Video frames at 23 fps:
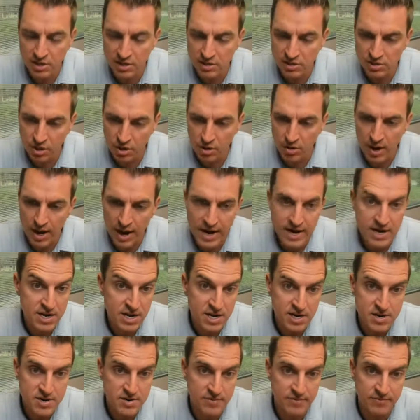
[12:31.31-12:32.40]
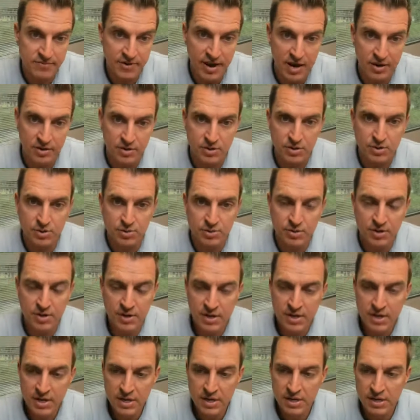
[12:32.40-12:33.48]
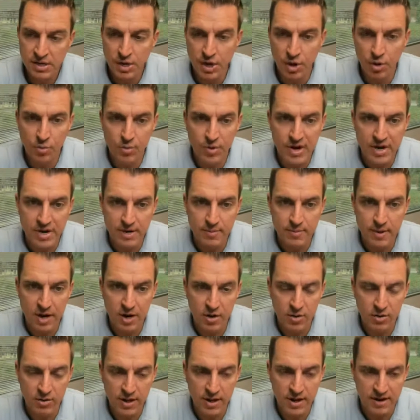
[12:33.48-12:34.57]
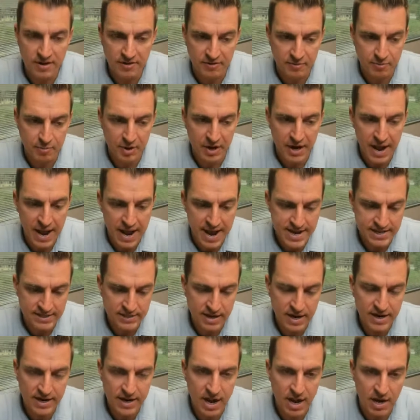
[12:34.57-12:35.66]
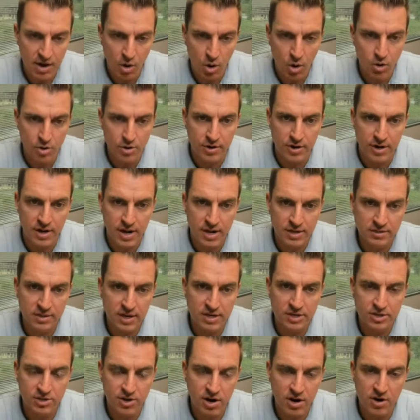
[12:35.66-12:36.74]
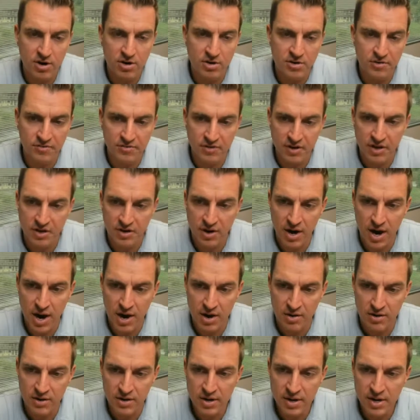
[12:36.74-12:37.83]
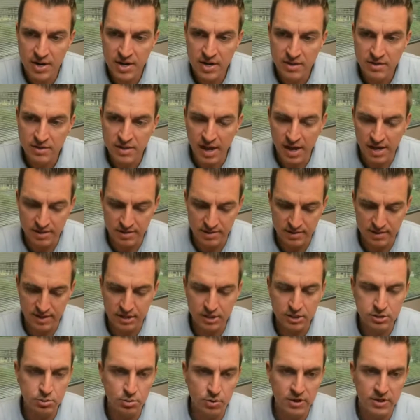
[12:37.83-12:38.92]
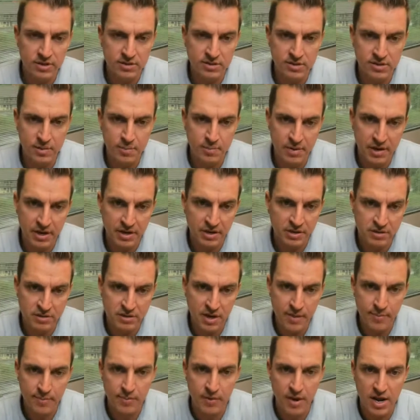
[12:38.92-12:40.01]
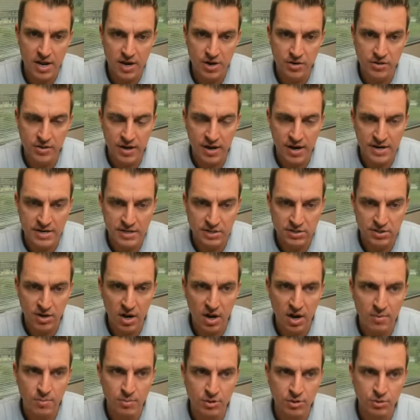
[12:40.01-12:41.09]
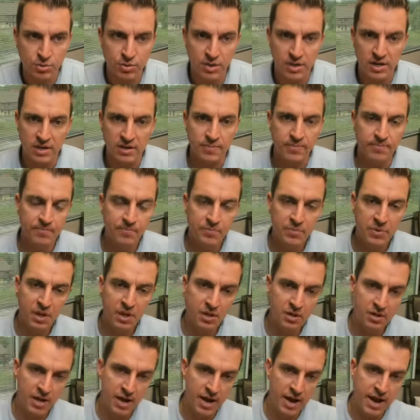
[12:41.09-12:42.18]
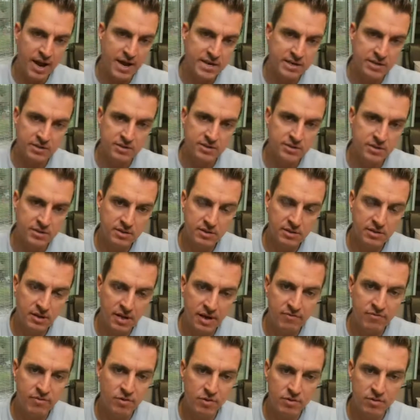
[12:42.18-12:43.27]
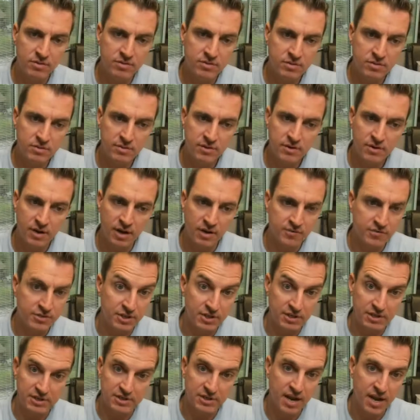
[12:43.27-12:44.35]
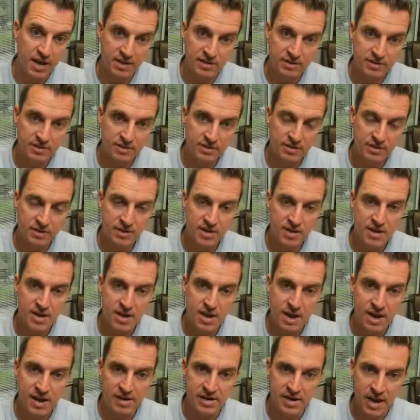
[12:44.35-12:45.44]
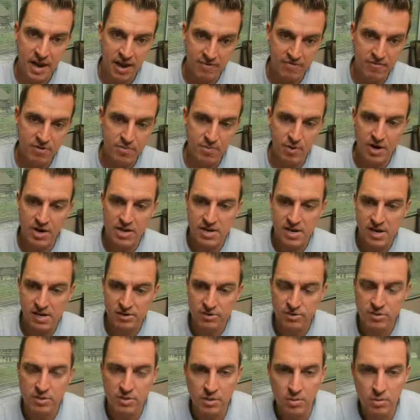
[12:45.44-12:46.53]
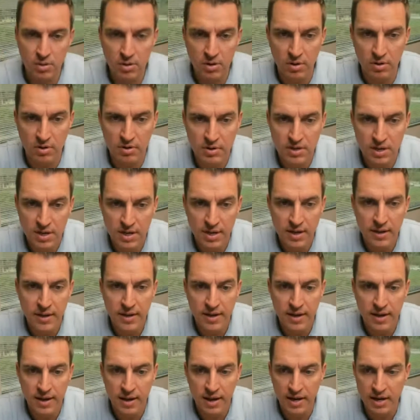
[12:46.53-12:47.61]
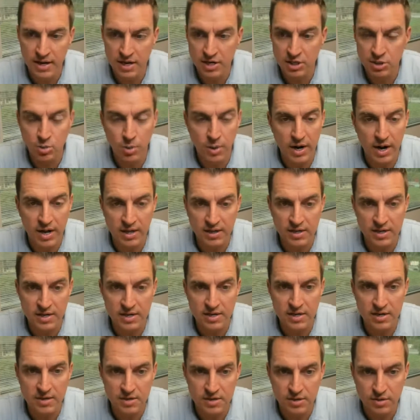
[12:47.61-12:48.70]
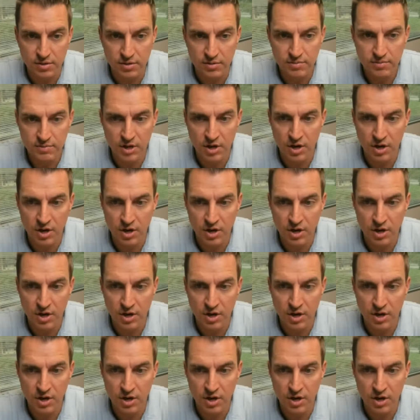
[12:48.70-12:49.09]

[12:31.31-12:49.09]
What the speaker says: And so I didn't value, reading my whole life. But as I got older and as I started to figure out that this was the big separator that I saw between the highest level of success and everybody else in the world, it is what I leaned into.